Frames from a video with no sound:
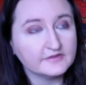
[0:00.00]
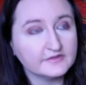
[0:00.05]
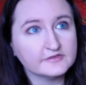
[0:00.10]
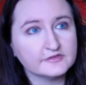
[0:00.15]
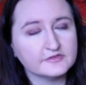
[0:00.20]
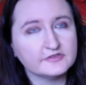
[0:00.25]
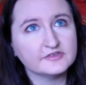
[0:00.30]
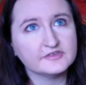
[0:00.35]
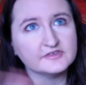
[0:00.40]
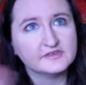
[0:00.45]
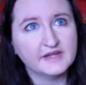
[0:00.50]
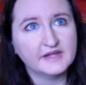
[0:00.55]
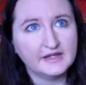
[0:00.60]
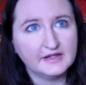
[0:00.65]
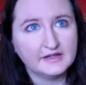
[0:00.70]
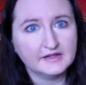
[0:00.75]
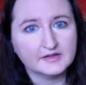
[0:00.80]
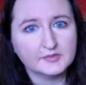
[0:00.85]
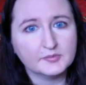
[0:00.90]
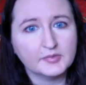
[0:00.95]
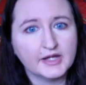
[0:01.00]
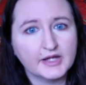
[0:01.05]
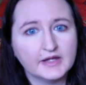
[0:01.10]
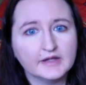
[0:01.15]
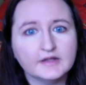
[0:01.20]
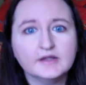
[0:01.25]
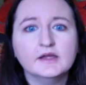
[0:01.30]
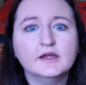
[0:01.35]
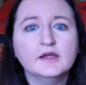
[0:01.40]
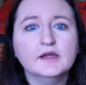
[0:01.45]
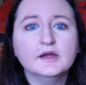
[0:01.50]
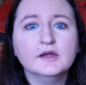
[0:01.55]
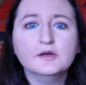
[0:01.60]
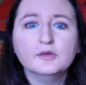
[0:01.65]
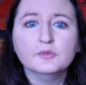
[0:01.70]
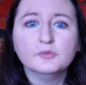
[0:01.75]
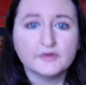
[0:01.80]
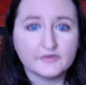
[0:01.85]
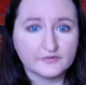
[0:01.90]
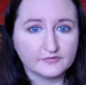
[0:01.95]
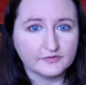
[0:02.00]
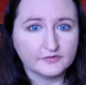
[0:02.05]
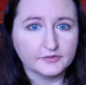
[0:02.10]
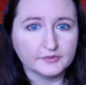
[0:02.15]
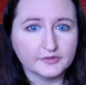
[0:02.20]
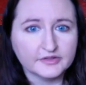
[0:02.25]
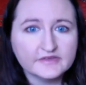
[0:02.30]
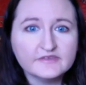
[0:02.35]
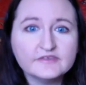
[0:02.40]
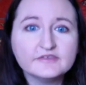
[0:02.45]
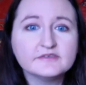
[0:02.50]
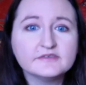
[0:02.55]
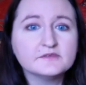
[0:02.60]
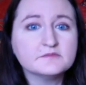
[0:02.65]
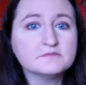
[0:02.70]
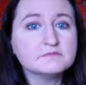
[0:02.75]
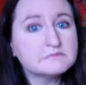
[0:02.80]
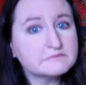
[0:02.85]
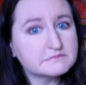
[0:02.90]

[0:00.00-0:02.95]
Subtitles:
So just laying in a bed with fluids